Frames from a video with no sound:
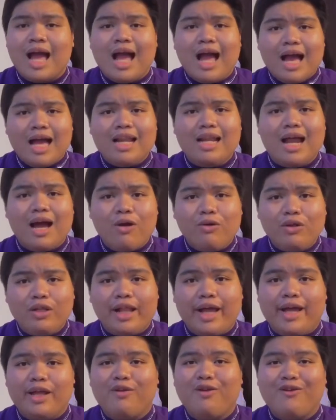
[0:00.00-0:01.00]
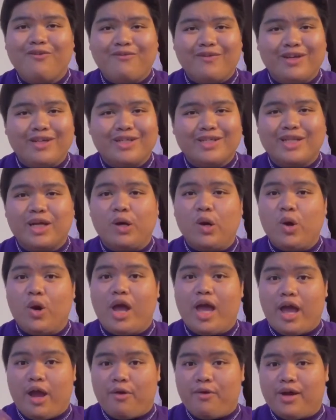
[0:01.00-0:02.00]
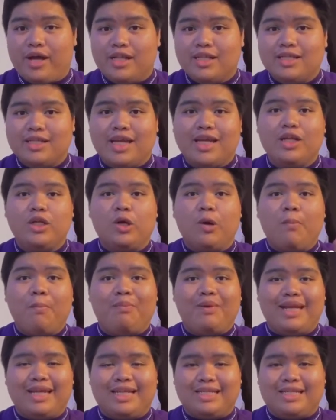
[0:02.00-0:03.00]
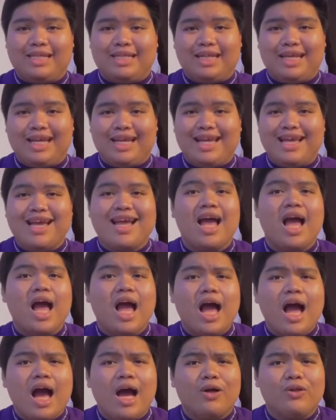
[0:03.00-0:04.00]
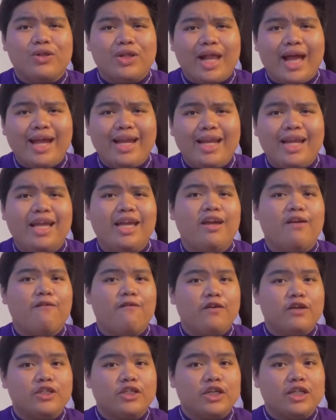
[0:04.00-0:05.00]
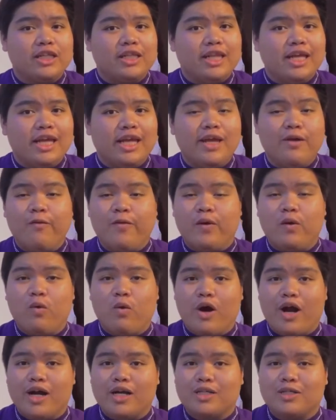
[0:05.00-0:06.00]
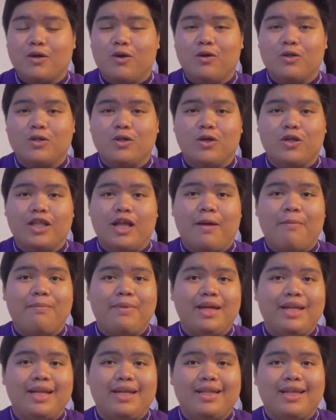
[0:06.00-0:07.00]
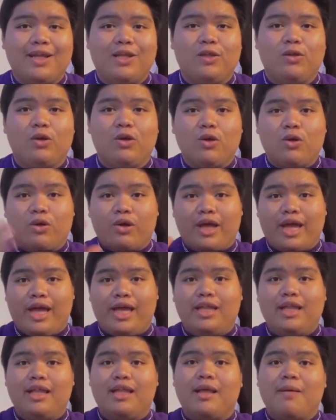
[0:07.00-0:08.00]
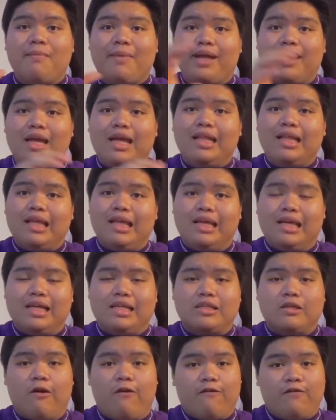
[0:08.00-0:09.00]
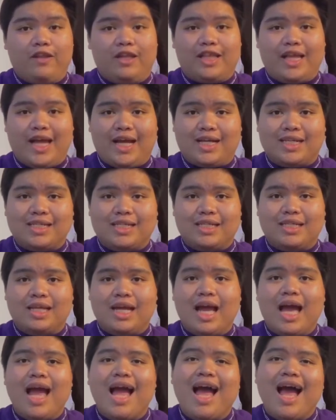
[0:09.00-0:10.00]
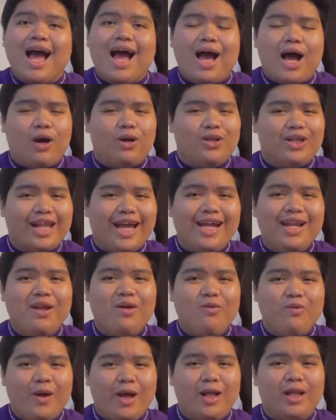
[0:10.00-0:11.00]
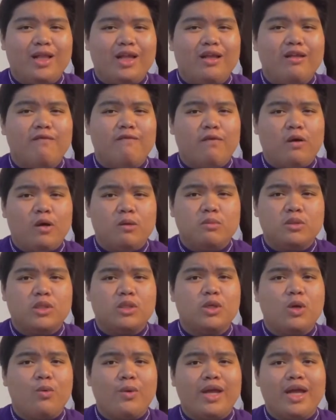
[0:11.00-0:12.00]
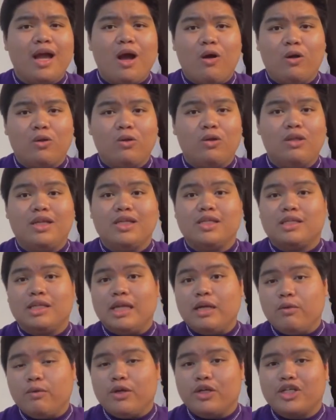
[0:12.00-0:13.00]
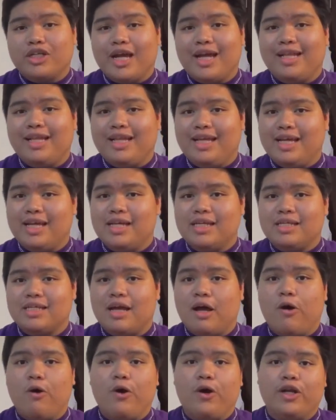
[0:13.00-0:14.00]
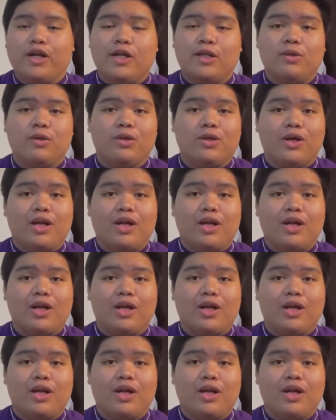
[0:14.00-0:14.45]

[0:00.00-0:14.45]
An outline reveals the coherence and complexity. Outlining efficiently requires also the ability to locate the main ideas of the text. Outlining well involves knowing how to distinguish ideas according to their